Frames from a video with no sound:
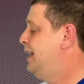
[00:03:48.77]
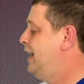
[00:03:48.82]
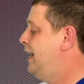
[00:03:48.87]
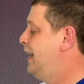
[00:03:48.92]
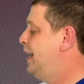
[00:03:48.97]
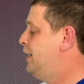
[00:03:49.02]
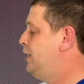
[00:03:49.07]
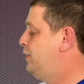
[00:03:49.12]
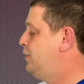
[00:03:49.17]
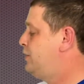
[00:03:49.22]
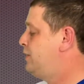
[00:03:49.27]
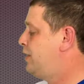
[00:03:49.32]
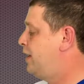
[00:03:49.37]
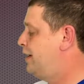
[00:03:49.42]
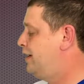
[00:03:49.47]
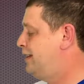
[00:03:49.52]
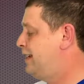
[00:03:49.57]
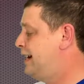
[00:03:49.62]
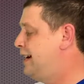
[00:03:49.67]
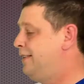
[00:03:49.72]
and you
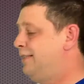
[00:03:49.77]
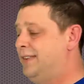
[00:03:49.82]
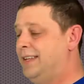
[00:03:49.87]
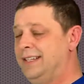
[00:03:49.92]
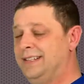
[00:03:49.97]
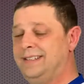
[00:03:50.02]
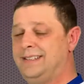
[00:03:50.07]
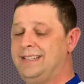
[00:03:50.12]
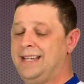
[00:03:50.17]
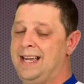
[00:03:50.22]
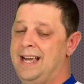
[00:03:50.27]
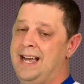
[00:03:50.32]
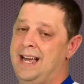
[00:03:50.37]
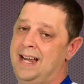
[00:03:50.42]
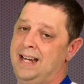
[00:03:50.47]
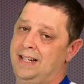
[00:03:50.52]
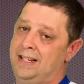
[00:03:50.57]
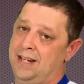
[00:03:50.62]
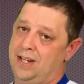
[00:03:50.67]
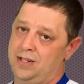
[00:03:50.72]
start down this
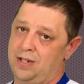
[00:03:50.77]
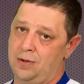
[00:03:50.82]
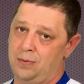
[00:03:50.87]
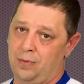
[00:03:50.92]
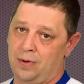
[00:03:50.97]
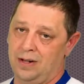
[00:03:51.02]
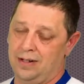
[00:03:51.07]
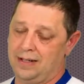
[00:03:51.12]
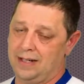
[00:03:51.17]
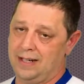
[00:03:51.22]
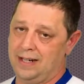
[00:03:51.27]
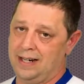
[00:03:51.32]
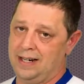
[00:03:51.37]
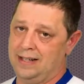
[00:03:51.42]
and it doesn't work,